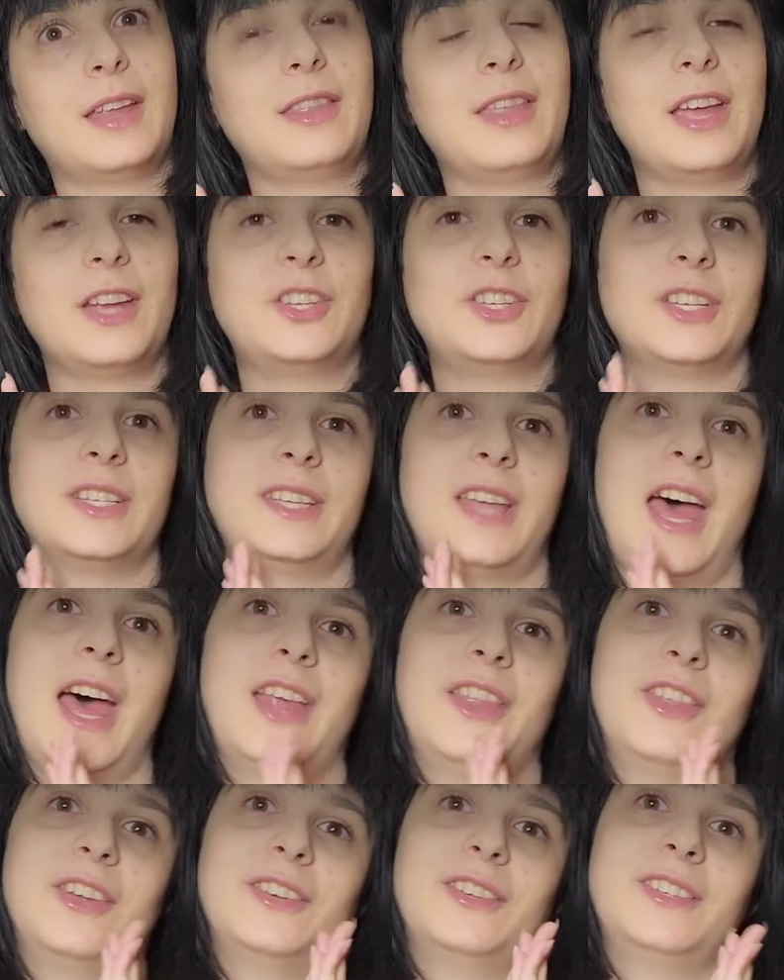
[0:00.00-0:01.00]
They just
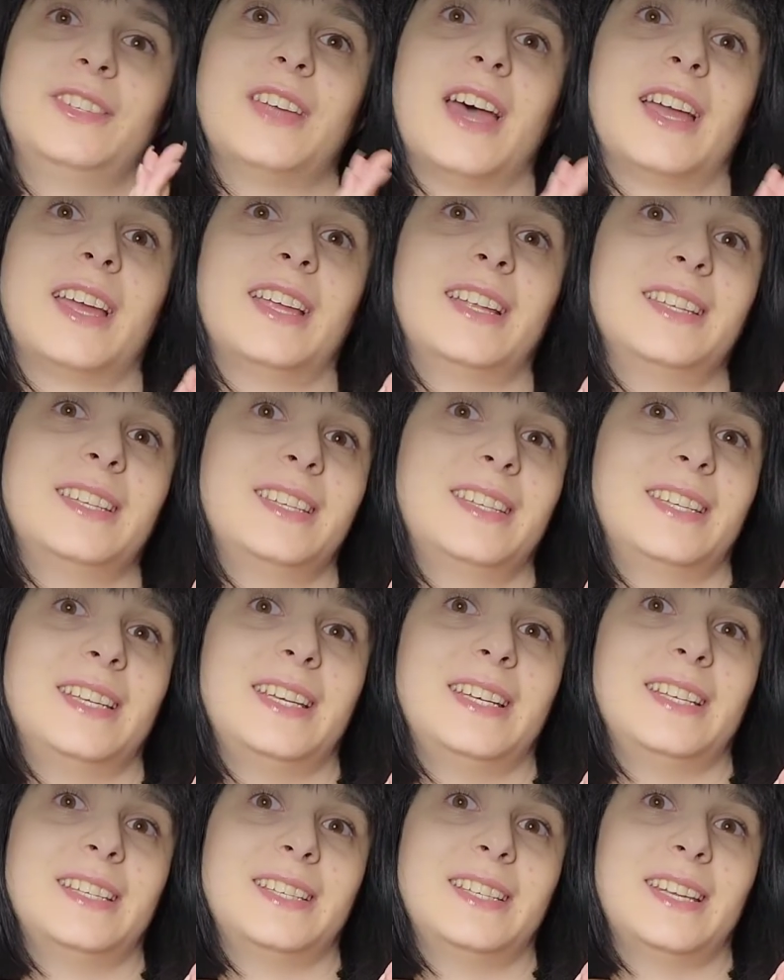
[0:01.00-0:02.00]
had their second
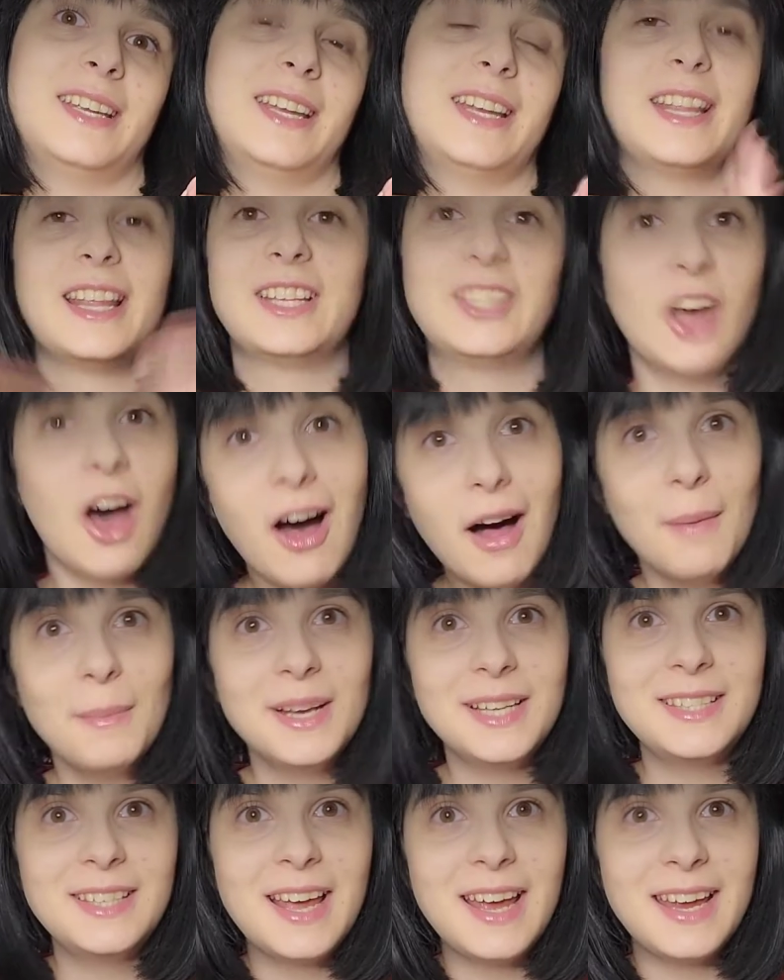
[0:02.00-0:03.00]
season, and that's all I'm
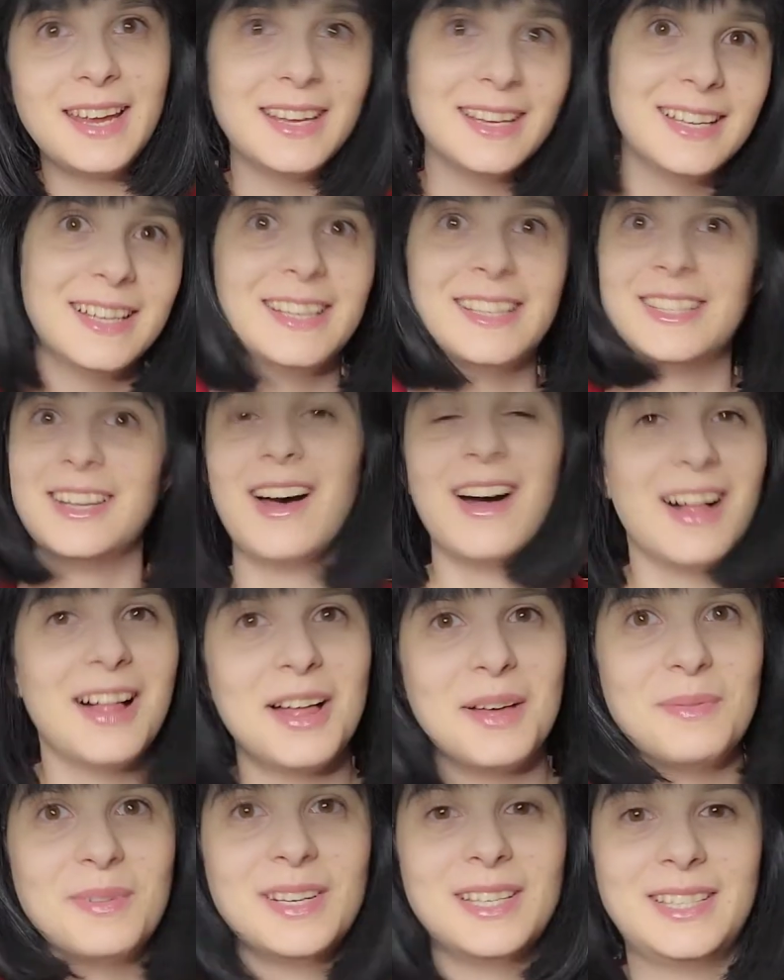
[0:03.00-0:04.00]
gonna say. That's all
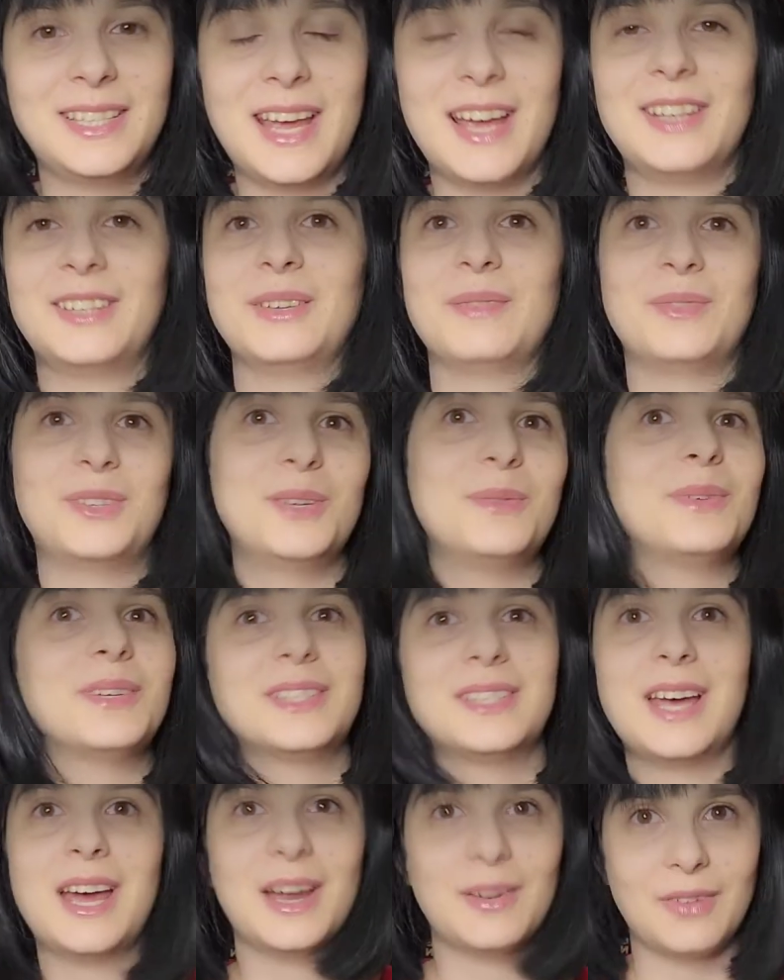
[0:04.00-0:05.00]
I'm gonna say. So I'm super
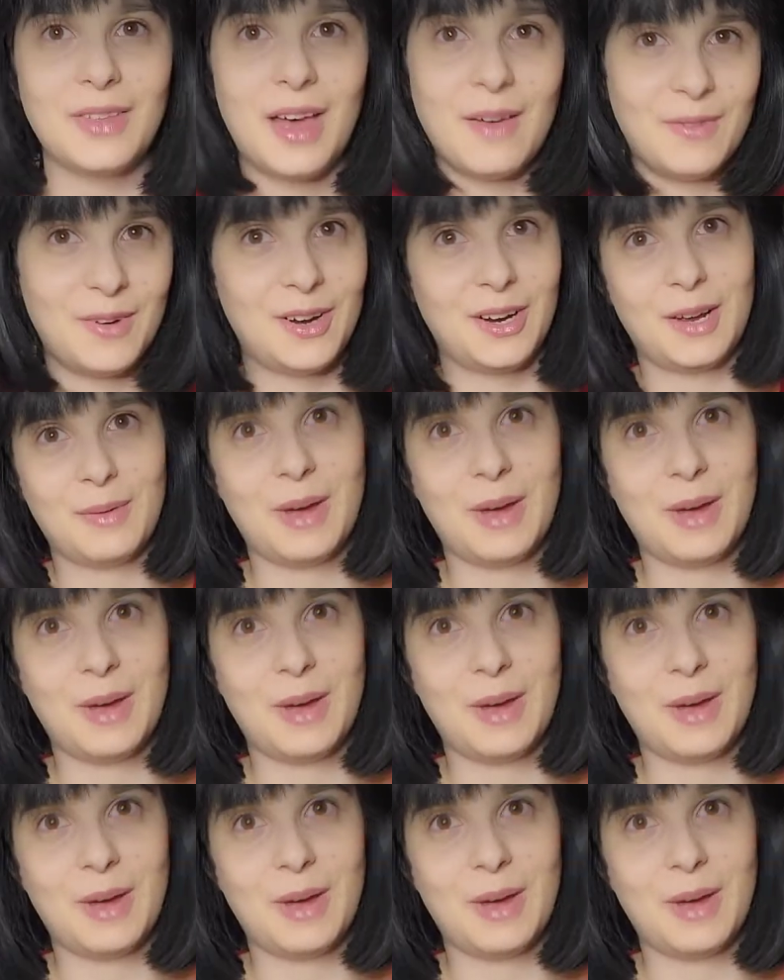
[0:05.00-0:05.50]
excited for that video to